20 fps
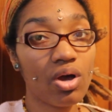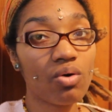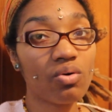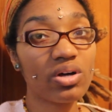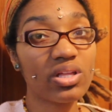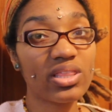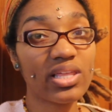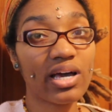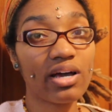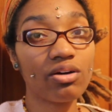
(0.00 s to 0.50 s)

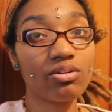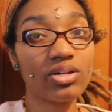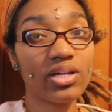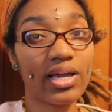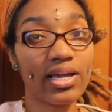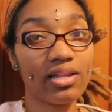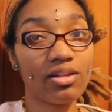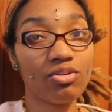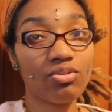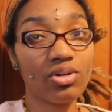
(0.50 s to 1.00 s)
without
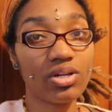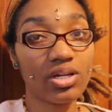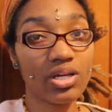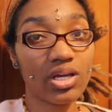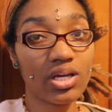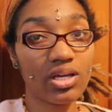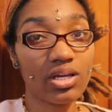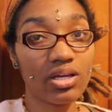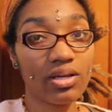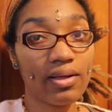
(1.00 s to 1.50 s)
diluting
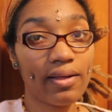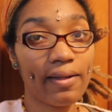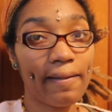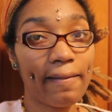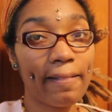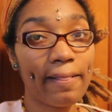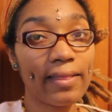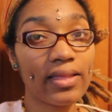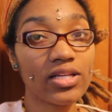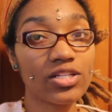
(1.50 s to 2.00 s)
it,
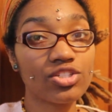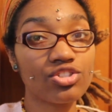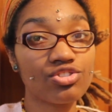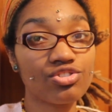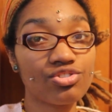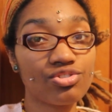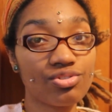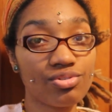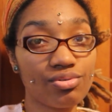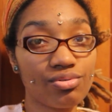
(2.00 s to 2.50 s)

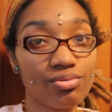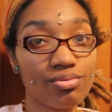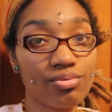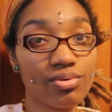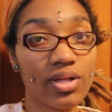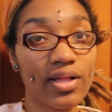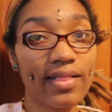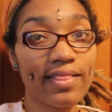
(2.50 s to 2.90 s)
is too